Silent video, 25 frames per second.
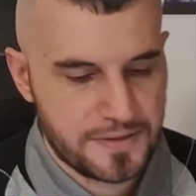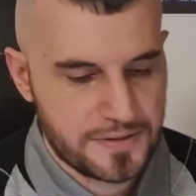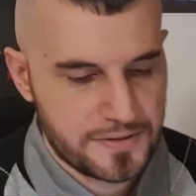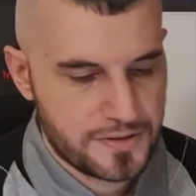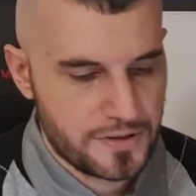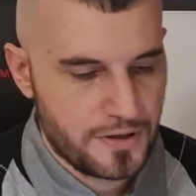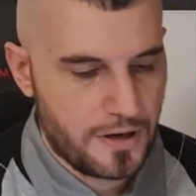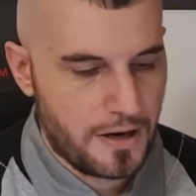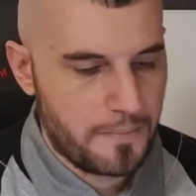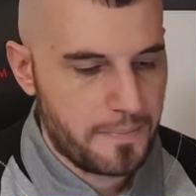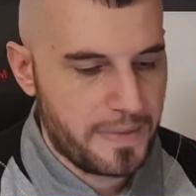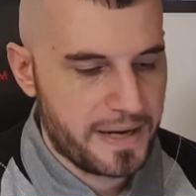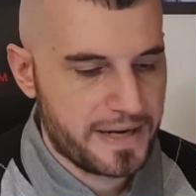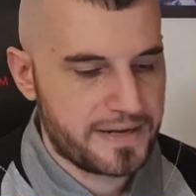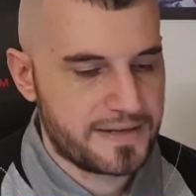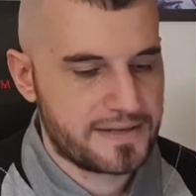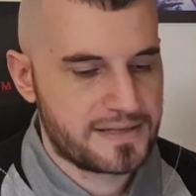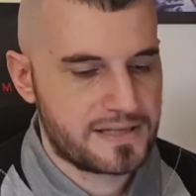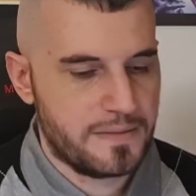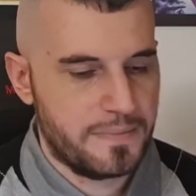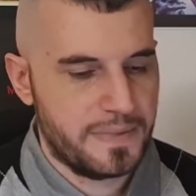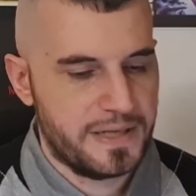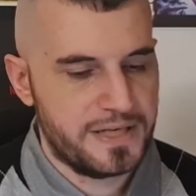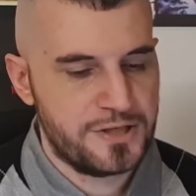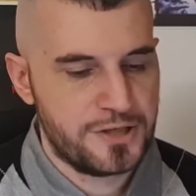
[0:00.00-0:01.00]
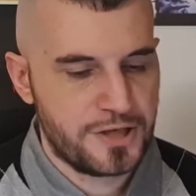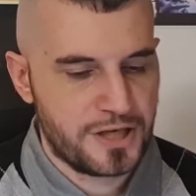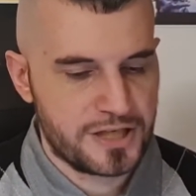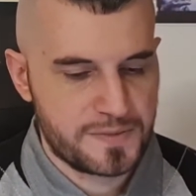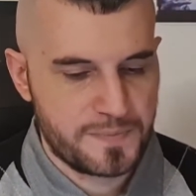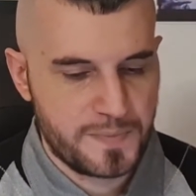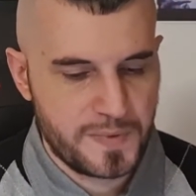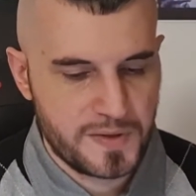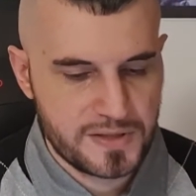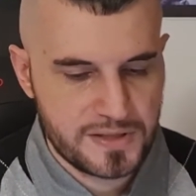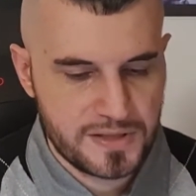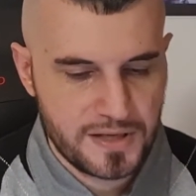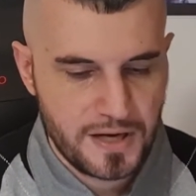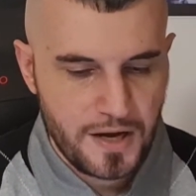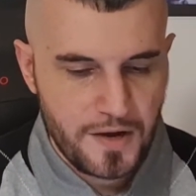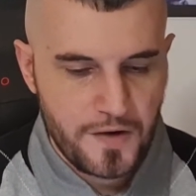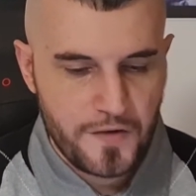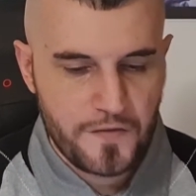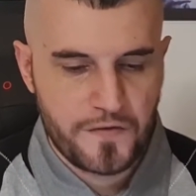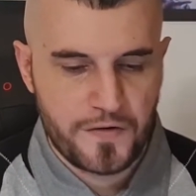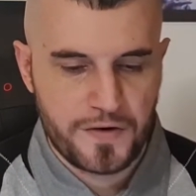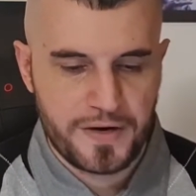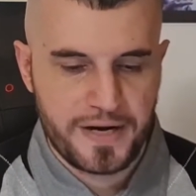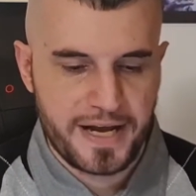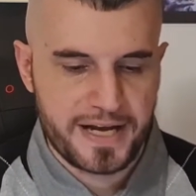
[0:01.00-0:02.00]
So I'm making some adjustments
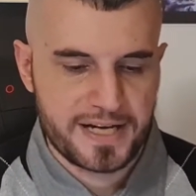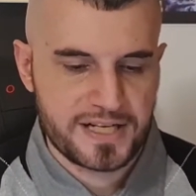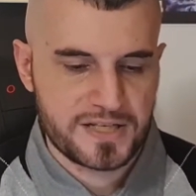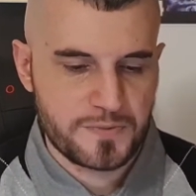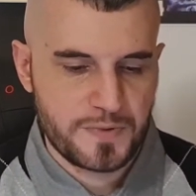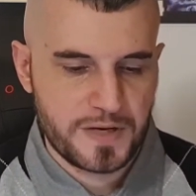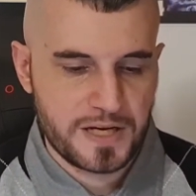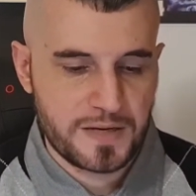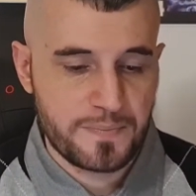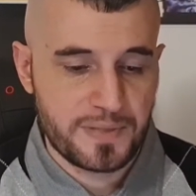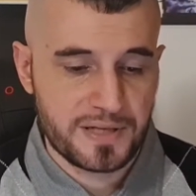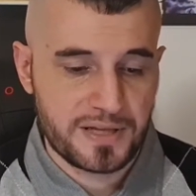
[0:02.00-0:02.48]
for next week.